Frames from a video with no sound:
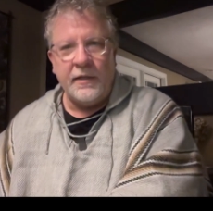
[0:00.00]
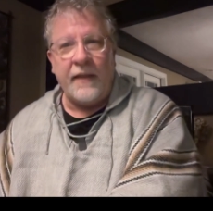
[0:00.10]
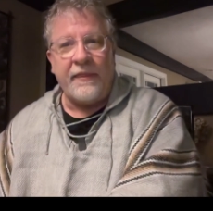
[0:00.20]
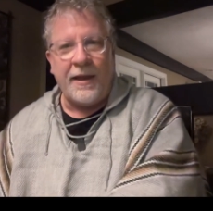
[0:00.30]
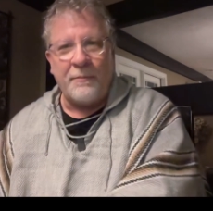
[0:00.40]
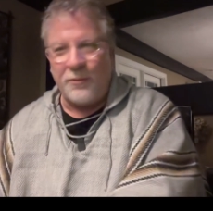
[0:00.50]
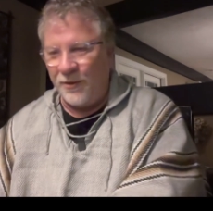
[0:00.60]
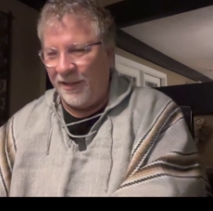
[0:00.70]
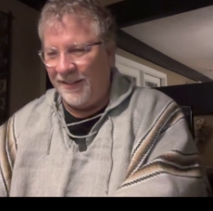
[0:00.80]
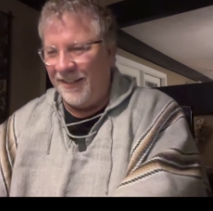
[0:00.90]
at that
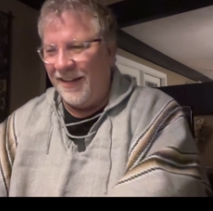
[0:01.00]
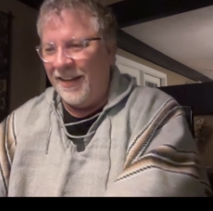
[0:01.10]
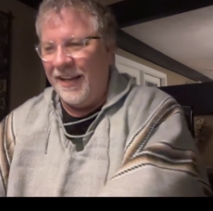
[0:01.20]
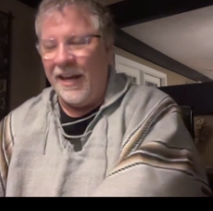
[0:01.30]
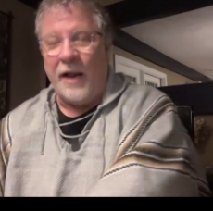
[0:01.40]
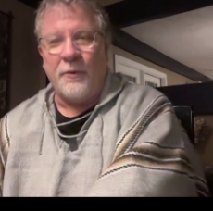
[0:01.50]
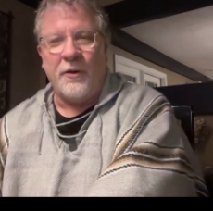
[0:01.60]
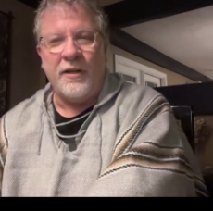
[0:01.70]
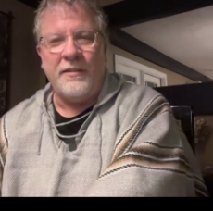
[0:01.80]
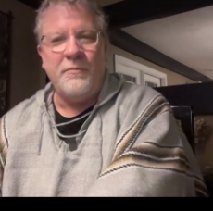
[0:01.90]
point, and I
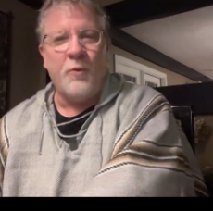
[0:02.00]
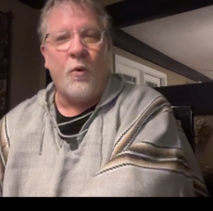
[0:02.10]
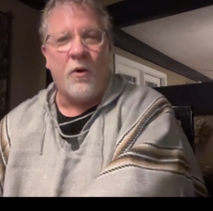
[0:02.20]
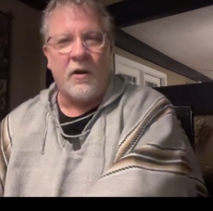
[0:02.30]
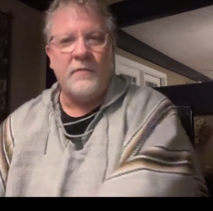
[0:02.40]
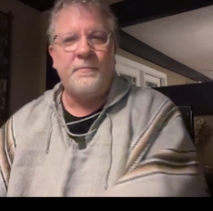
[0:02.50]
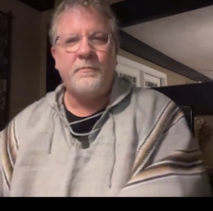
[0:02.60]
wanted more.